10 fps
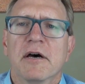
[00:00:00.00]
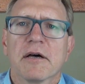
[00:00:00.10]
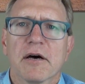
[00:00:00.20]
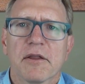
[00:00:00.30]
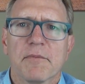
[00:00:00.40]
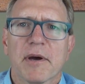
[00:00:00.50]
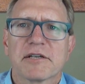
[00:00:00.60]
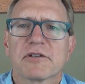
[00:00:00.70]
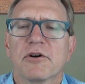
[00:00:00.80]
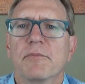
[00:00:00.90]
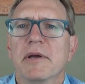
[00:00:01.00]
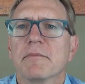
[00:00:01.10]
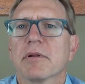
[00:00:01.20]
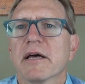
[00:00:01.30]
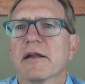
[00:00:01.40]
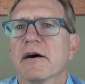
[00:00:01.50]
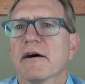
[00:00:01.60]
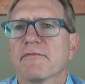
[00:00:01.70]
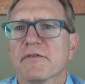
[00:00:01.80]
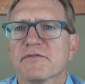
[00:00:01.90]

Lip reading: the Mexico bean plant off.